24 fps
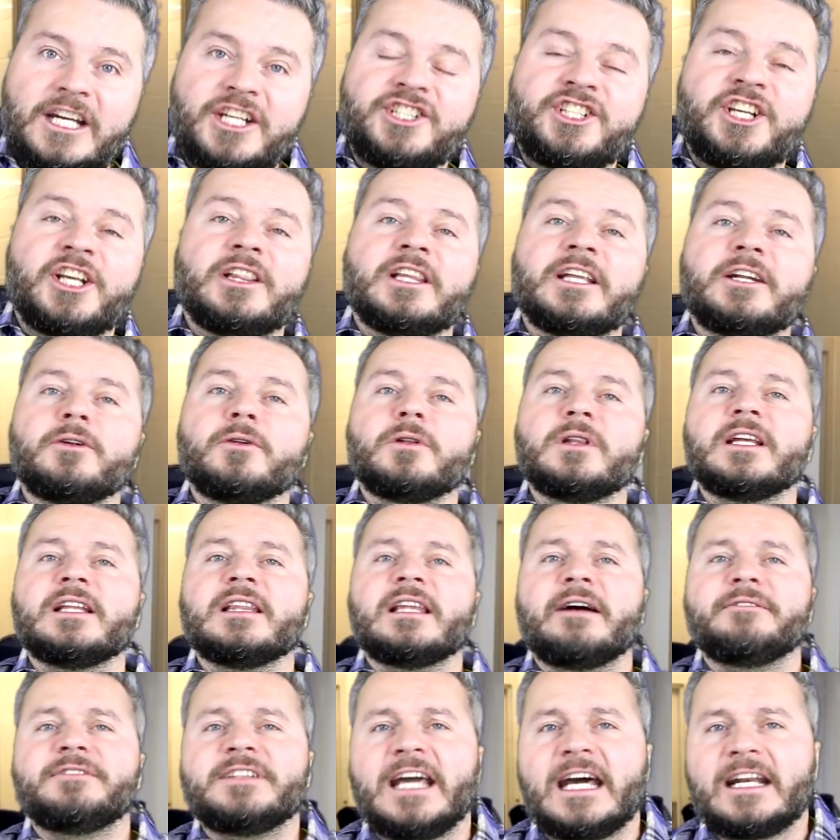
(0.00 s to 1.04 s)
She literally
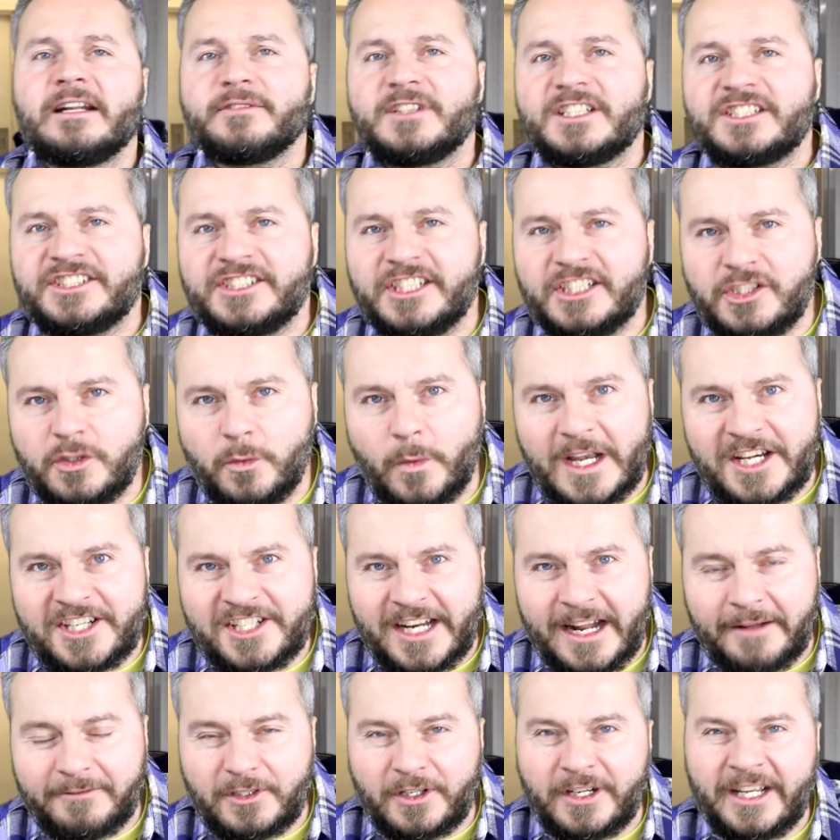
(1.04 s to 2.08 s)
left out of this
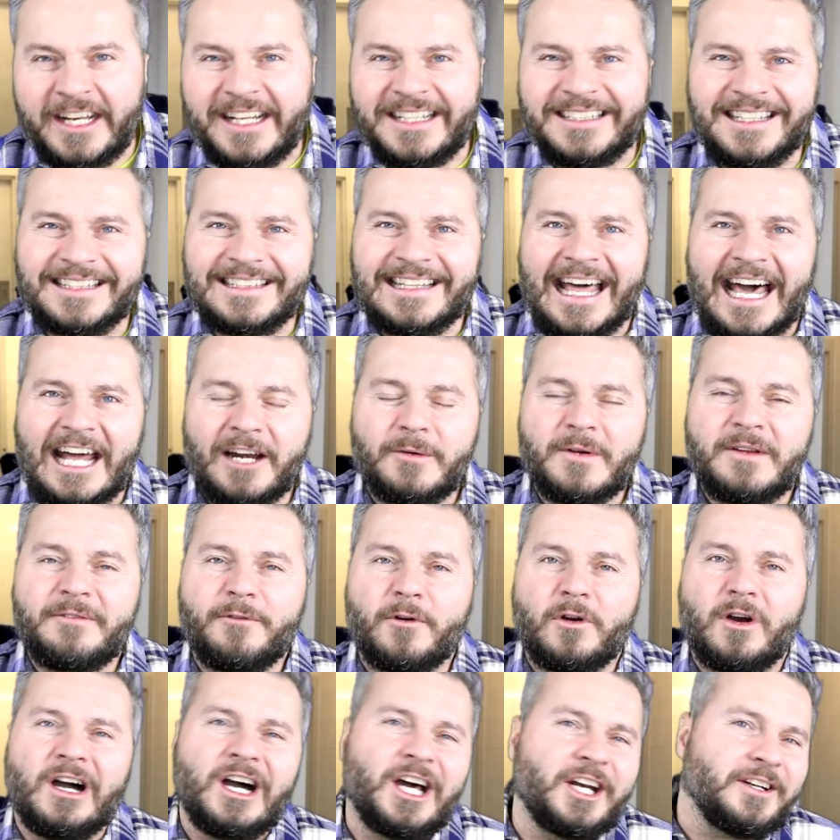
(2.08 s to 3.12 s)
situation after hitting the lottery
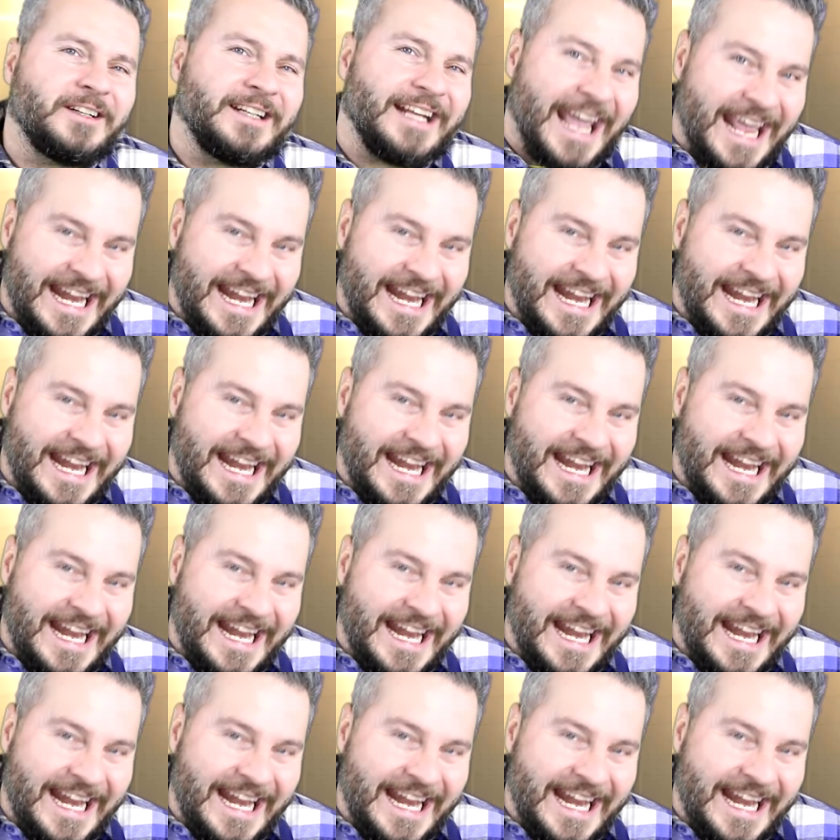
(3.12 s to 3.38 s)
for one hundred